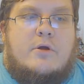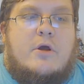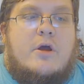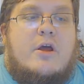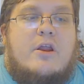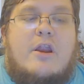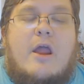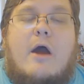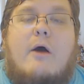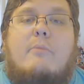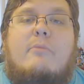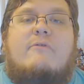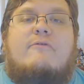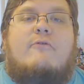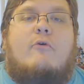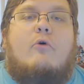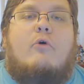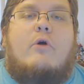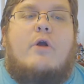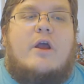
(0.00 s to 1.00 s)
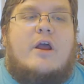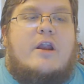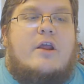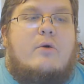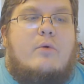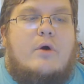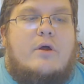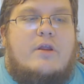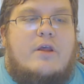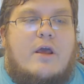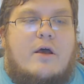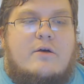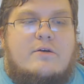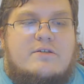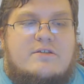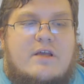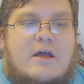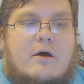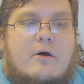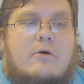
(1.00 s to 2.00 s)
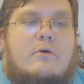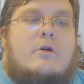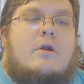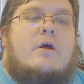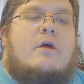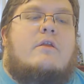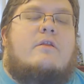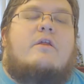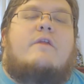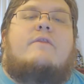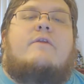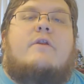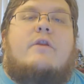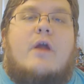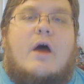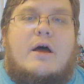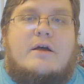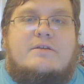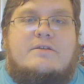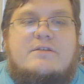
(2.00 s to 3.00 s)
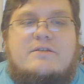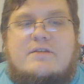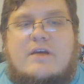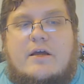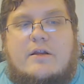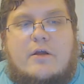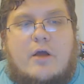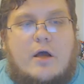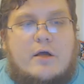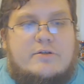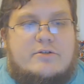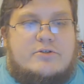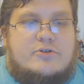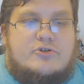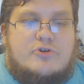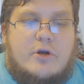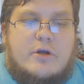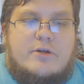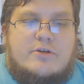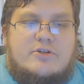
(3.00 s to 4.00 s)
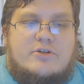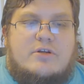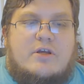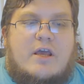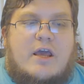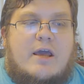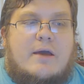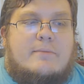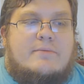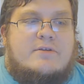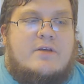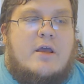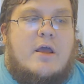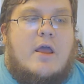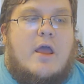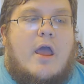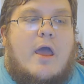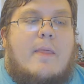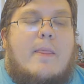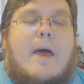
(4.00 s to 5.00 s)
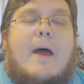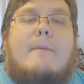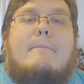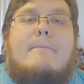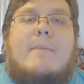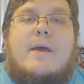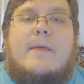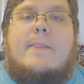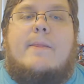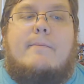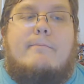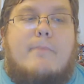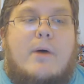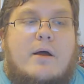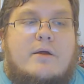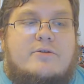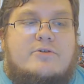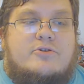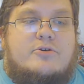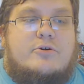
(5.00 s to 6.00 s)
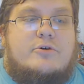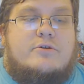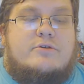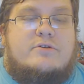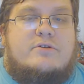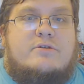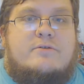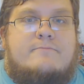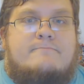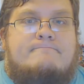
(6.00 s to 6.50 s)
Now, before anyone yells out that the Nazis had concentration camps and that made them monsters,